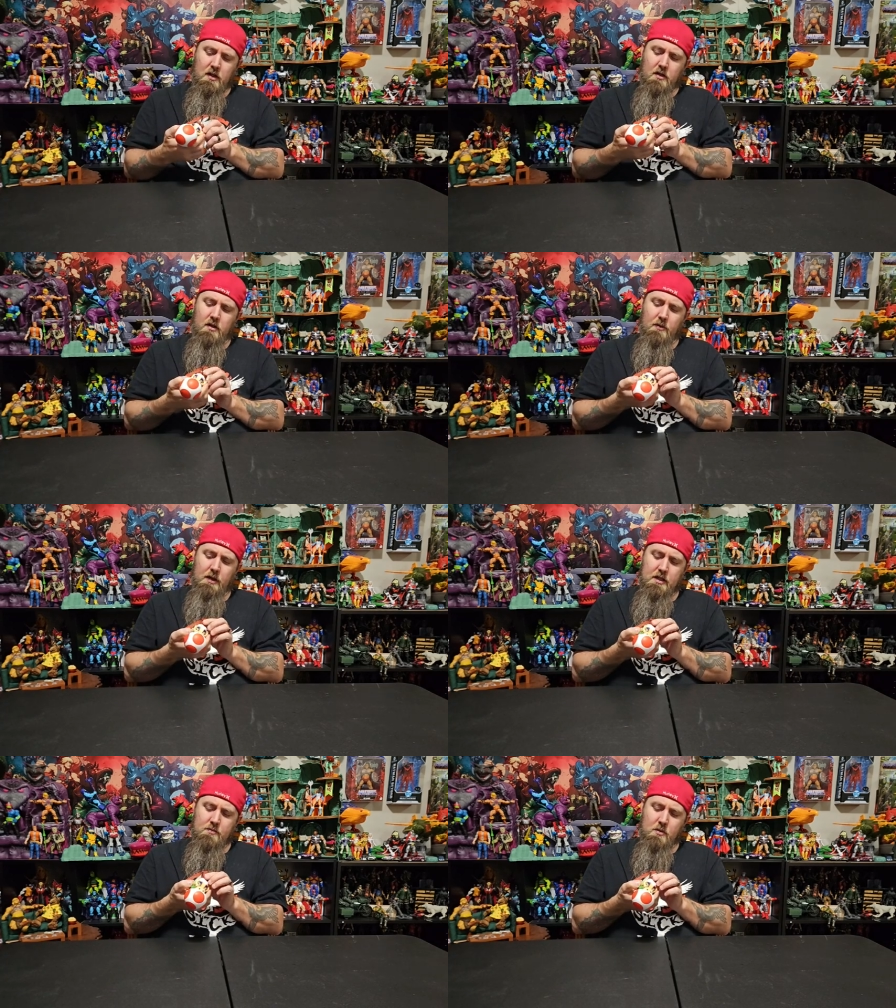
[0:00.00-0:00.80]
We
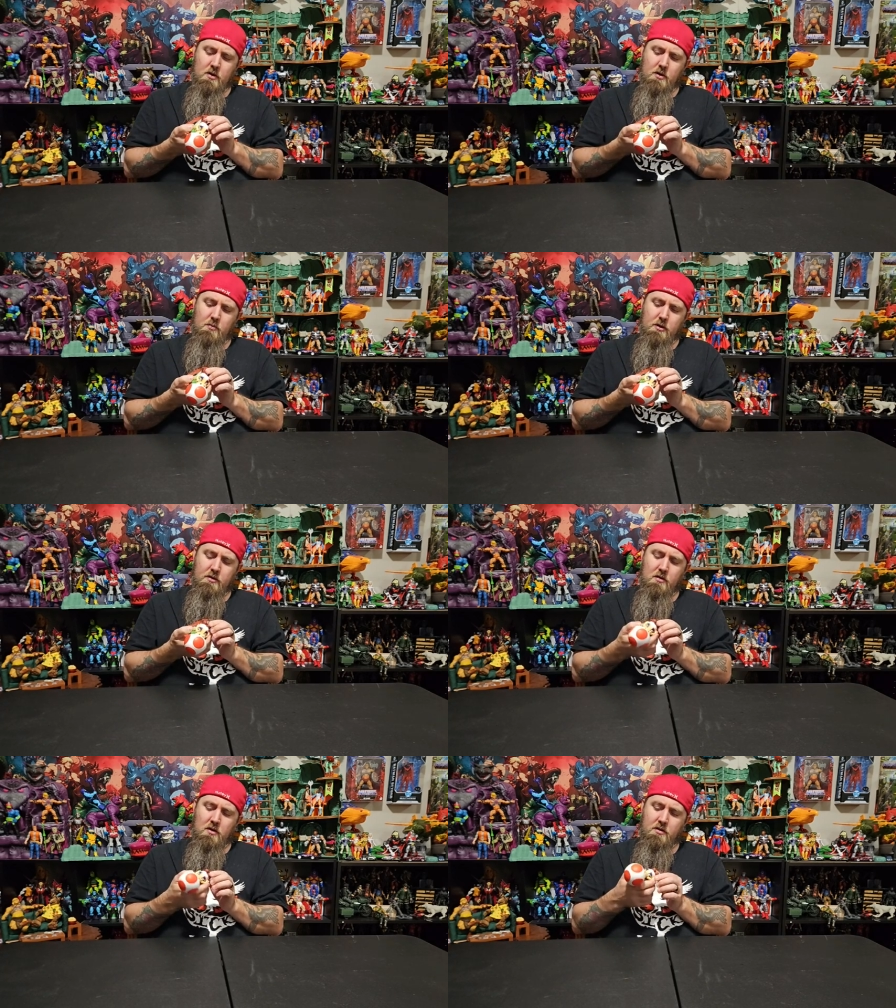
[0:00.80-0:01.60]
had the Mario Brother
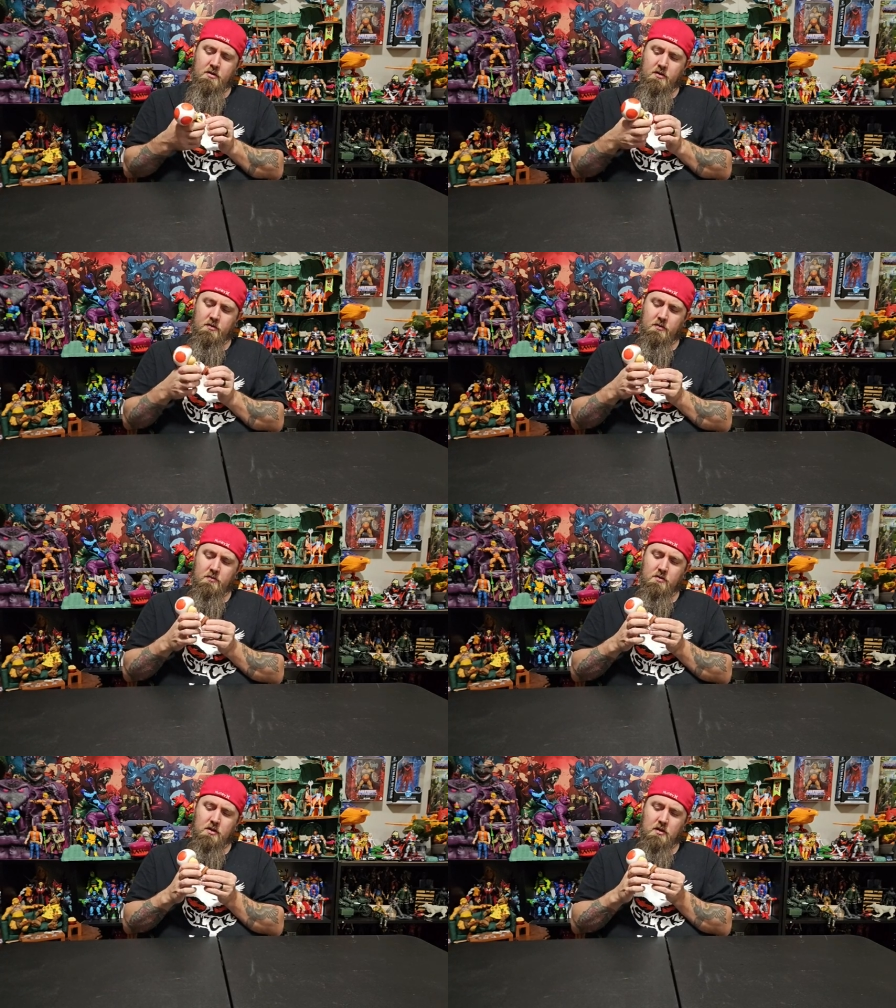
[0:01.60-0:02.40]

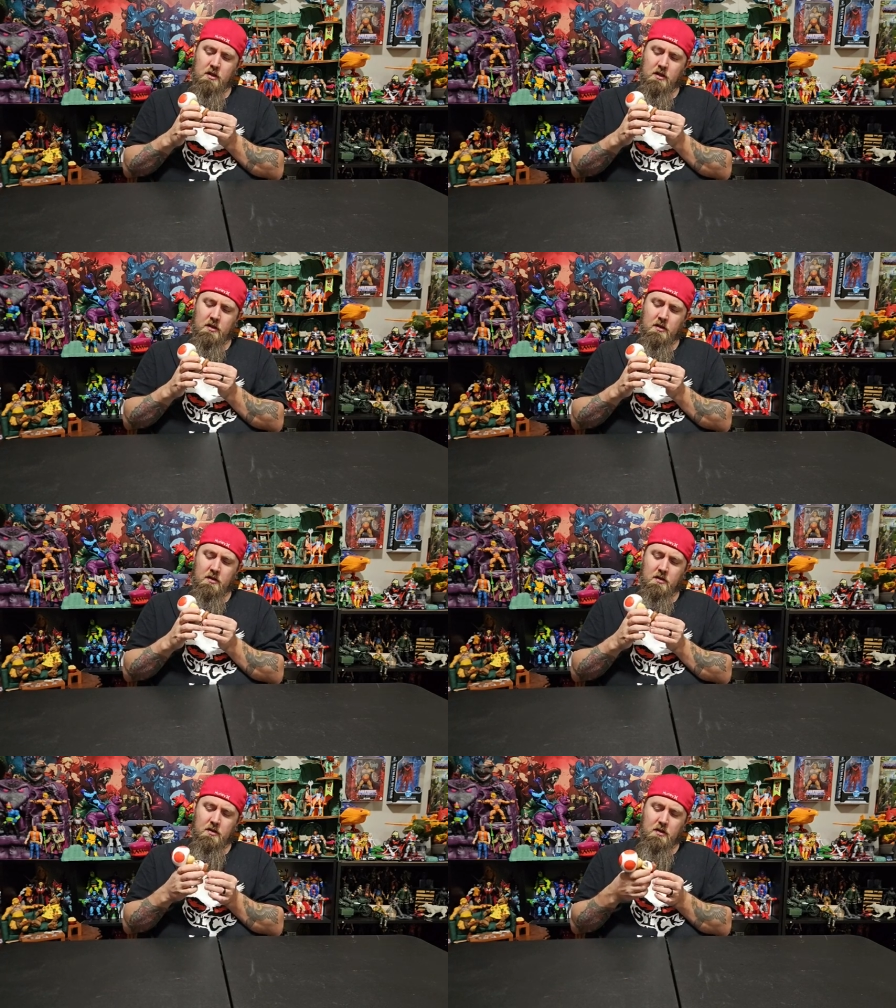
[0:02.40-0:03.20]
cartoons
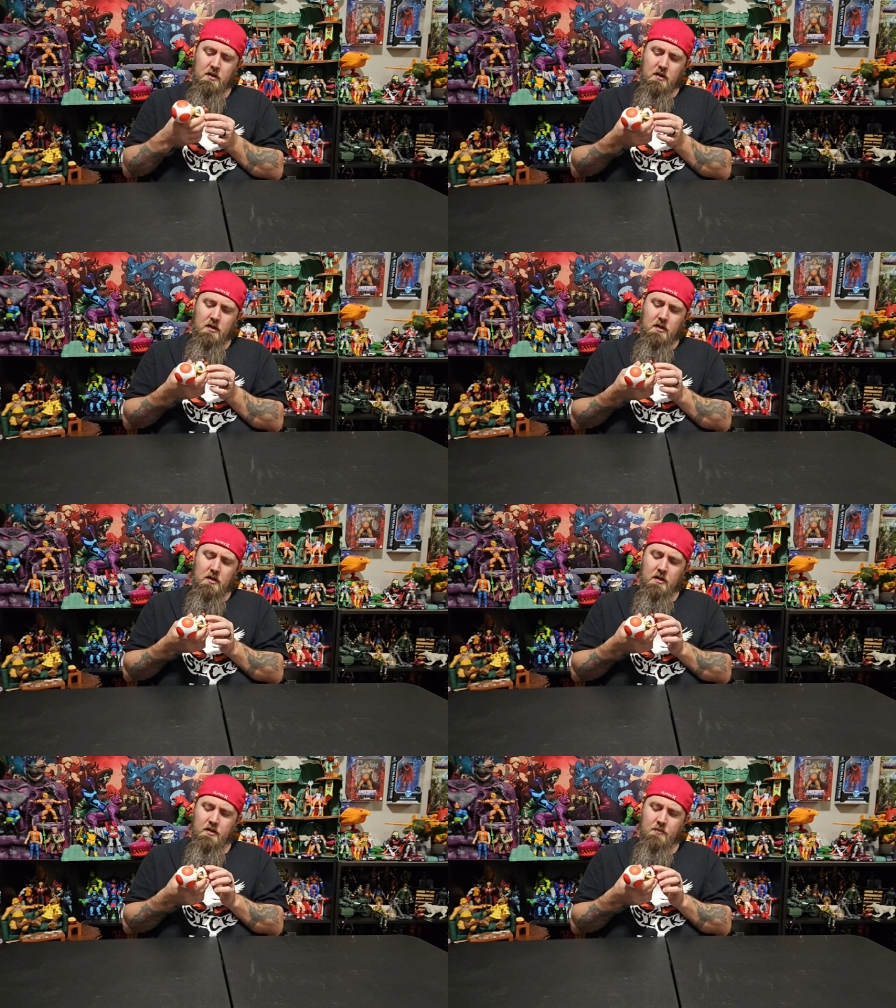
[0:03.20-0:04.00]
and
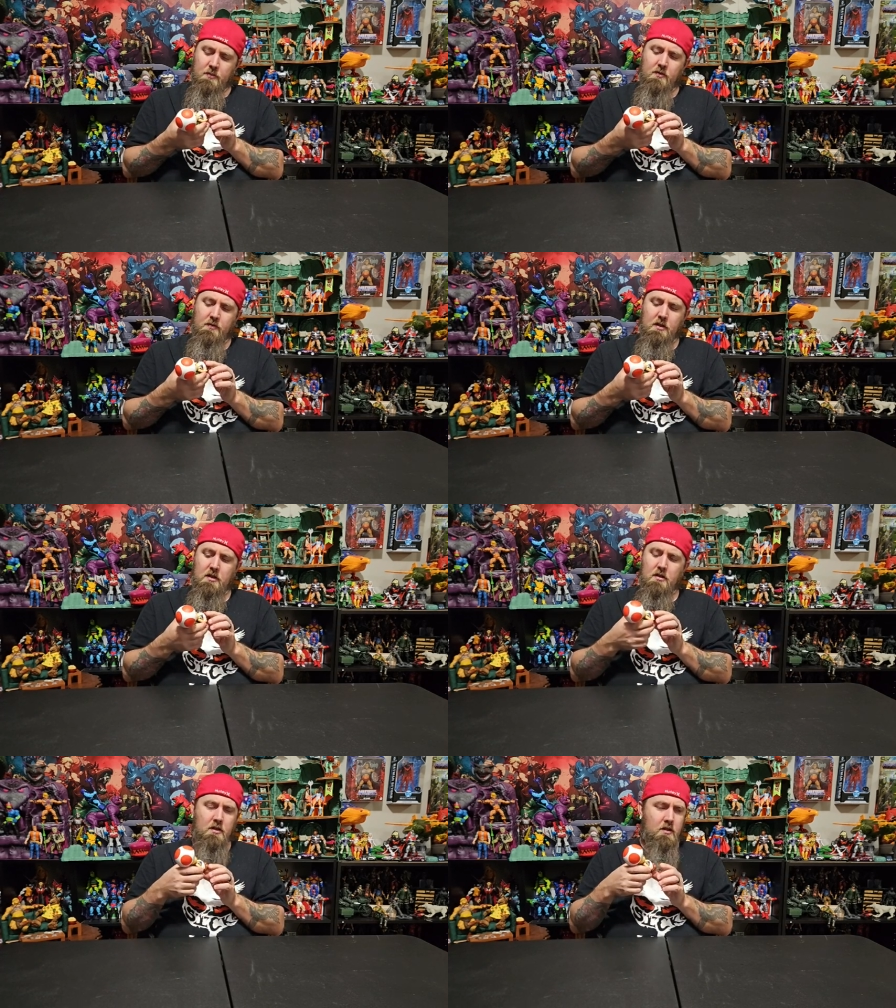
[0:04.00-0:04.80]
in the movie
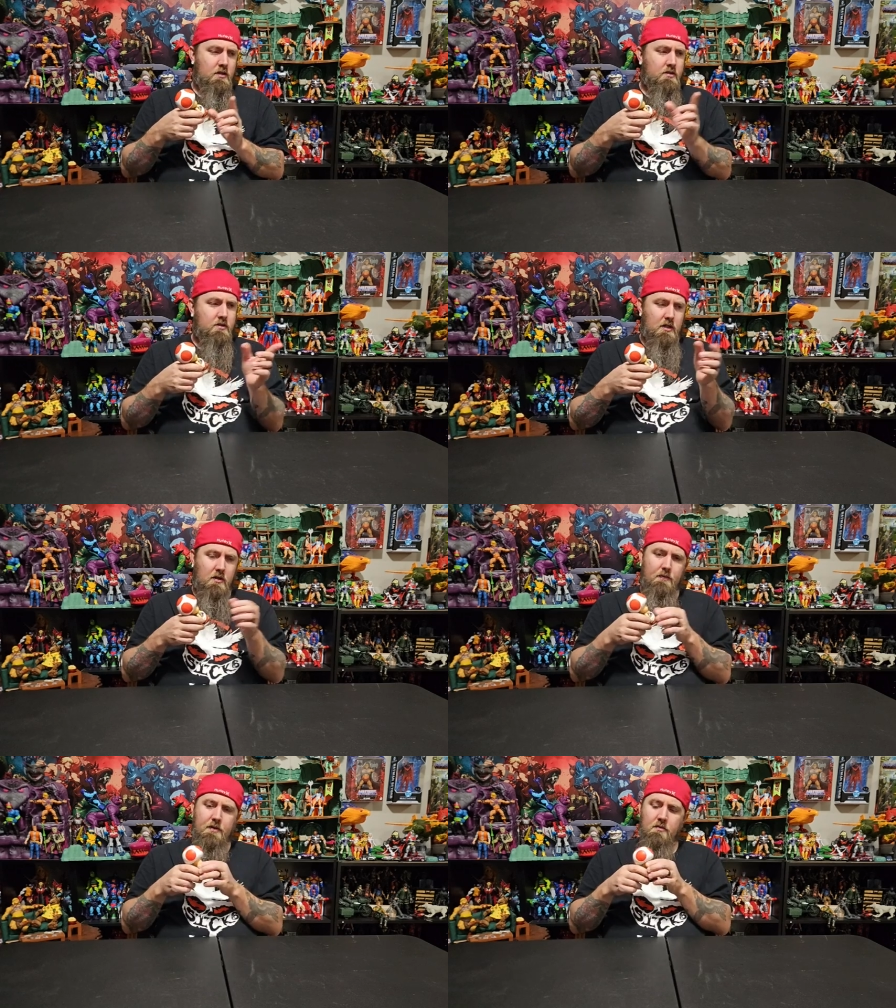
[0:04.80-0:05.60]

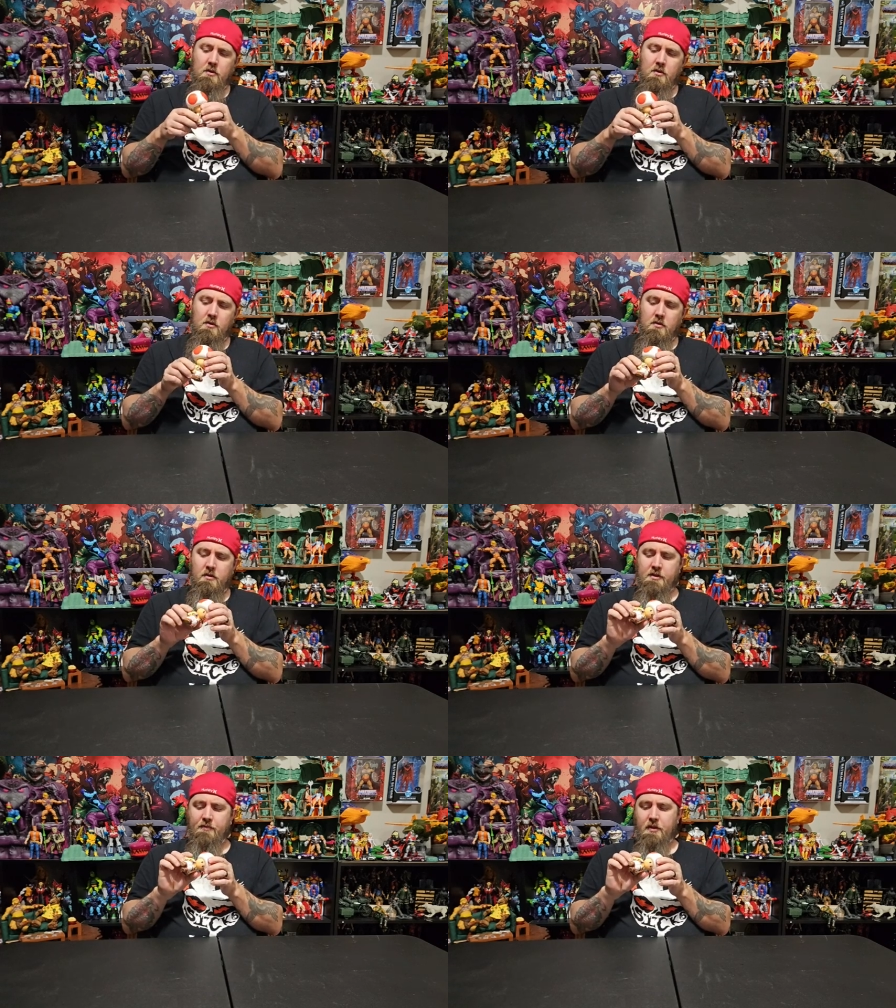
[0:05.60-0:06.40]
itself that where
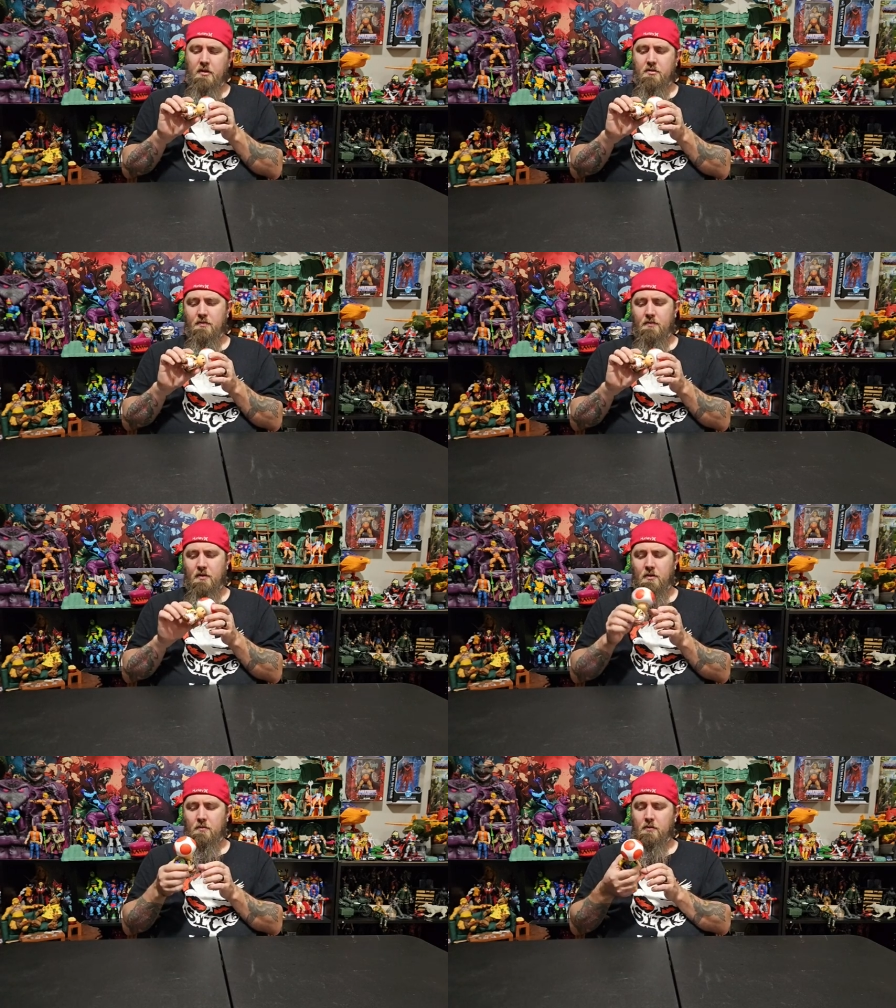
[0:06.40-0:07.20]
these figures are
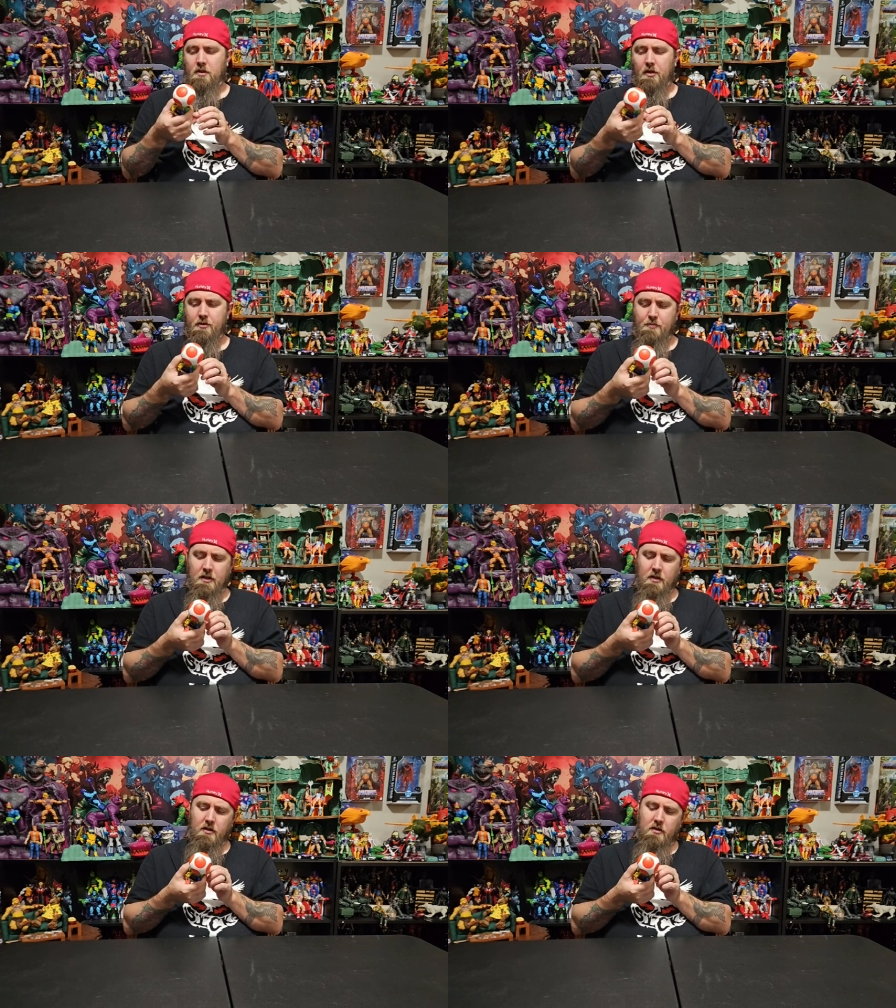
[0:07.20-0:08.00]
from. Toad's been
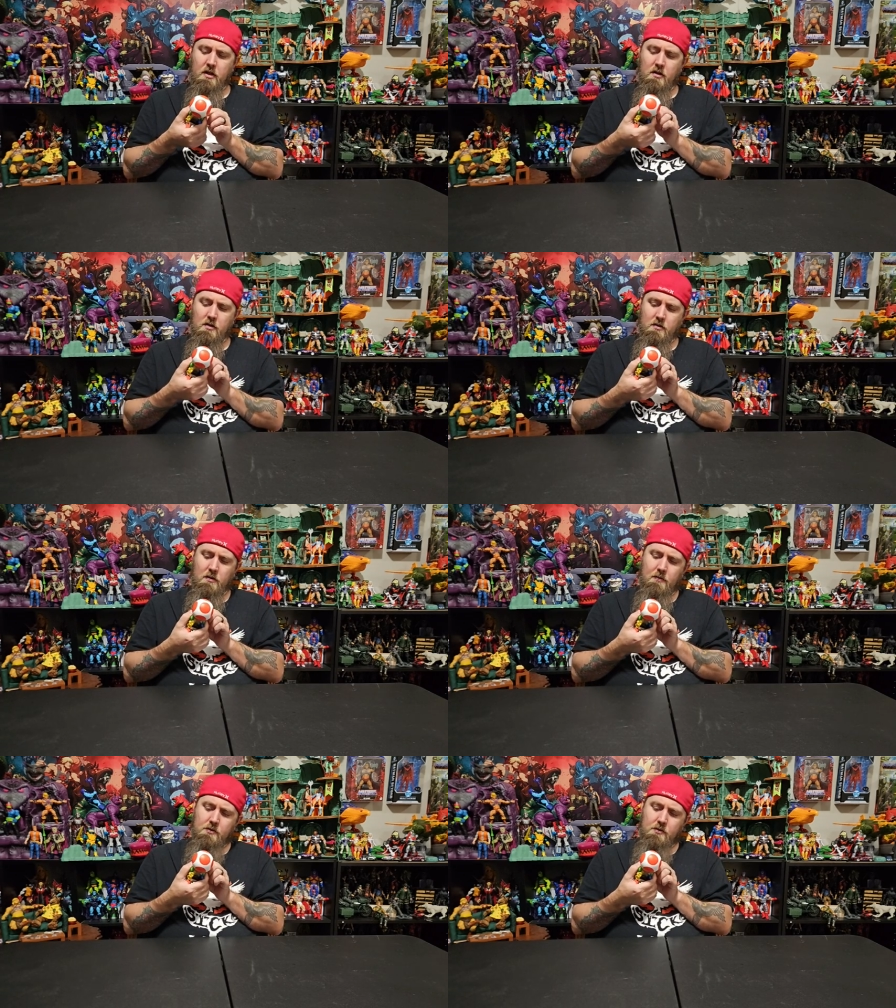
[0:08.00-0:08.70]
a good character.